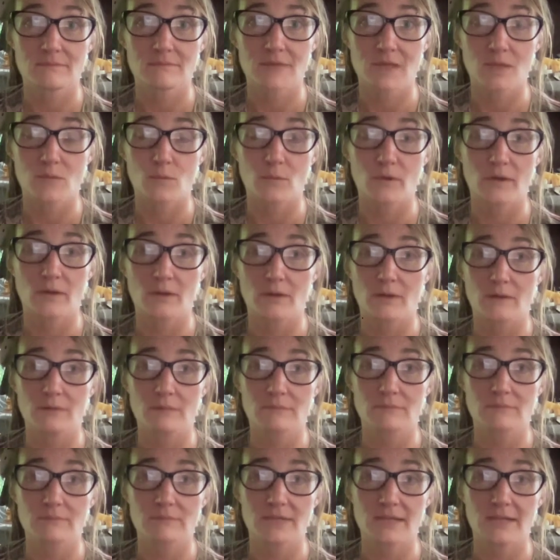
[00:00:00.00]
And we are
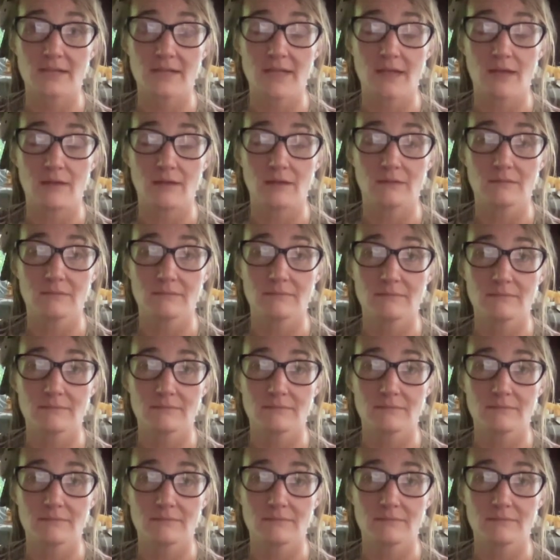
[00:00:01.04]
in hell